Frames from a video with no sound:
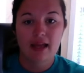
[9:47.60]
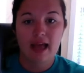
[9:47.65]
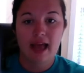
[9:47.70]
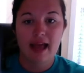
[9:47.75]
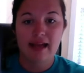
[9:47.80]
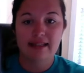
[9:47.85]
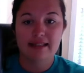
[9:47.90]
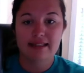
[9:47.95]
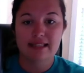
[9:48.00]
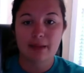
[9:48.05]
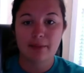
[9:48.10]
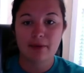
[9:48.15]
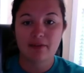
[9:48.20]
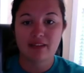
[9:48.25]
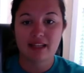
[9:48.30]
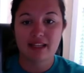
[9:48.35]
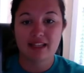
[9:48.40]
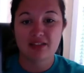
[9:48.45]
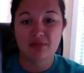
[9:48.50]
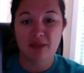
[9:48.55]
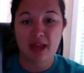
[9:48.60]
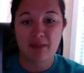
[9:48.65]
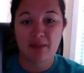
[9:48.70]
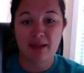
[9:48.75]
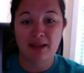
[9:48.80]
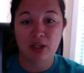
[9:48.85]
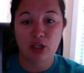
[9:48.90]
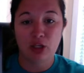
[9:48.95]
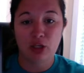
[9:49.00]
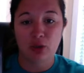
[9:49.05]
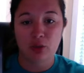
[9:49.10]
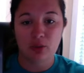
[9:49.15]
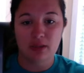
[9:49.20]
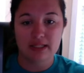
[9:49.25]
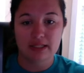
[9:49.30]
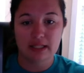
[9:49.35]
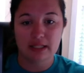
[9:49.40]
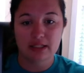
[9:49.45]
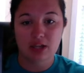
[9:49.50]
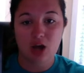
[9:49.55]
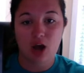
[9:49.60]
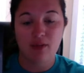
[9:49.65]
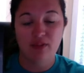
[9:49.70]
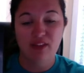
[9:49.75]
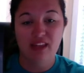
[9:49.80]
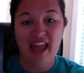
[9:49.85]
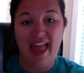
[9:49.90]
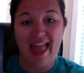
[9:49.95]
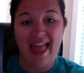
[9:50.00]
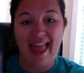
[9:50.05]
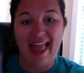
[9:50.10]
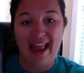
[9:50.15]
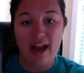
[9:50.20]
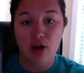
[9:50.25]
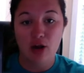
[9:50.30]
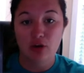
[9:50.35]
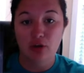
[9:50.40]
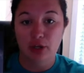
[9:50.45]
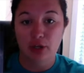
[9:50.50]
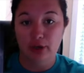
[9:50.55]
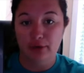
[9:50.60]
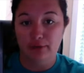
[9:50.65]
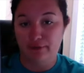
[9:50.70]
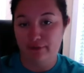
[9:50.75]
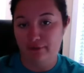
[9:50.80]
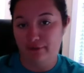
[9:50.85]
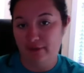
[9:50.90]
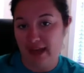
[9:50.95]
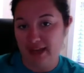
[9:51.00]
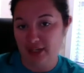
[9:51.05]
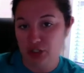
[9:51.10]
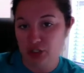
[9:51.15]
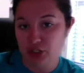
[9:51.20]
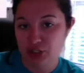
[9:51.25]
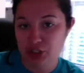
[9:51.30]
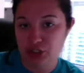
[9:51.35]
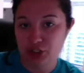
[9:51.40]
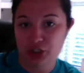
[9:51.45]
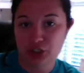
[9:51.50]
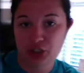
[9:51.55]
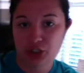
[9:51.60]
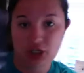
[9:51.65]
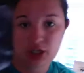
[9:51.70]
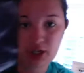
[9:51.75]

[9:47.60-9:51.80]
And some of these may be new. This is called the anglerfish.